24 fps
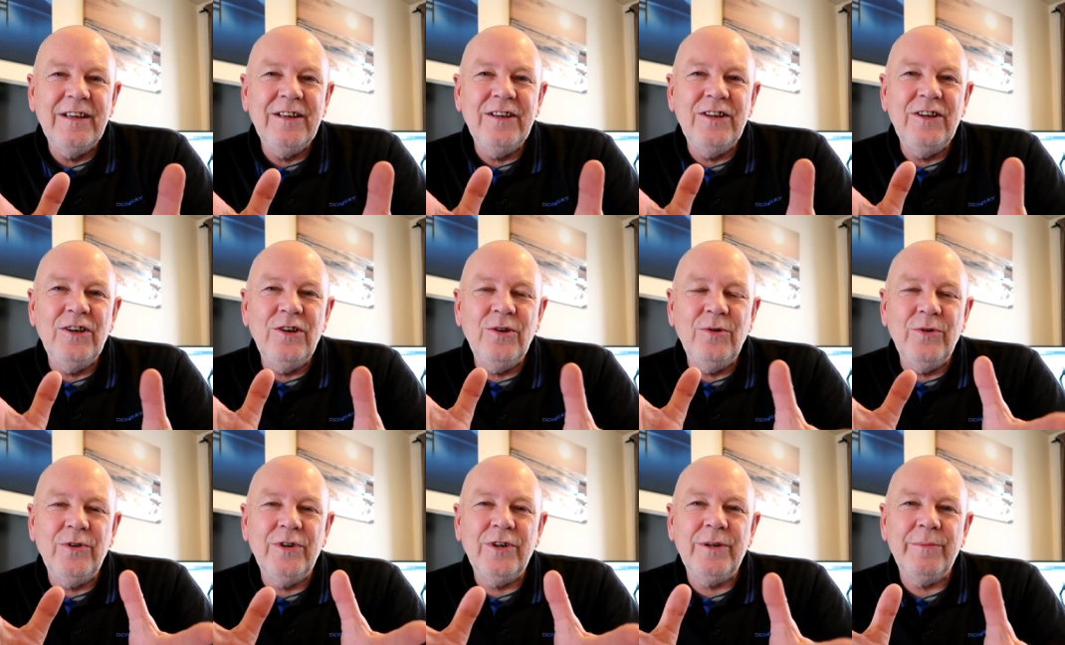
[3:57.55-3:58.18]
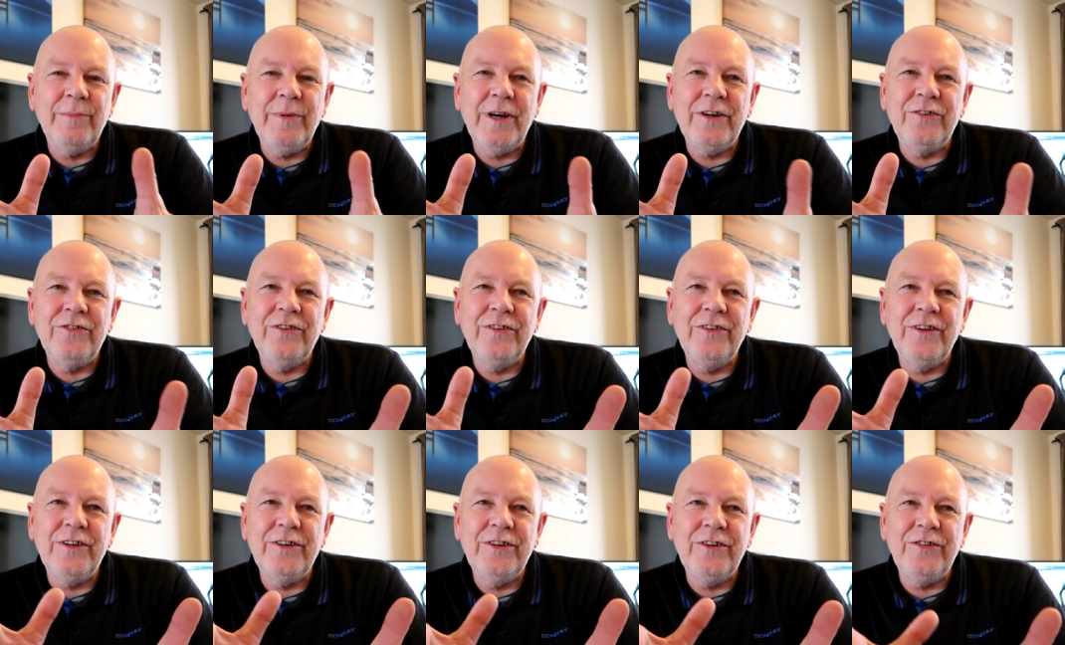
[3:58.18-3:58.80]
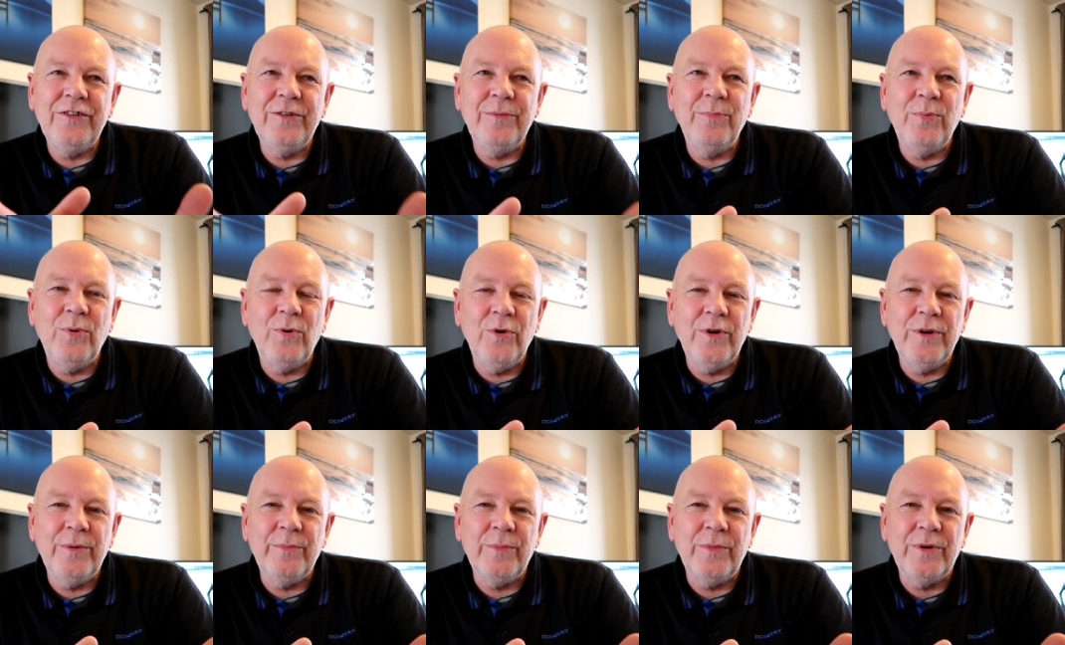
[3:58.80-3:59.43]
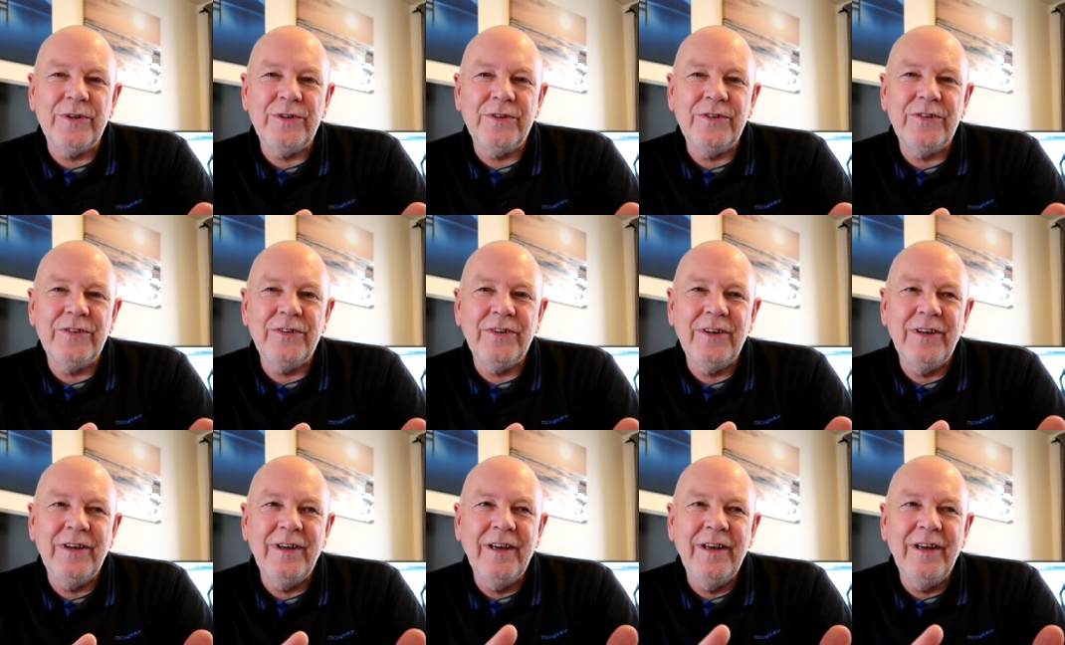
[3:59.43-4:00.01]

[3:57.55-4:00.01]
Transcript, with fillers: you can imagine the disappointment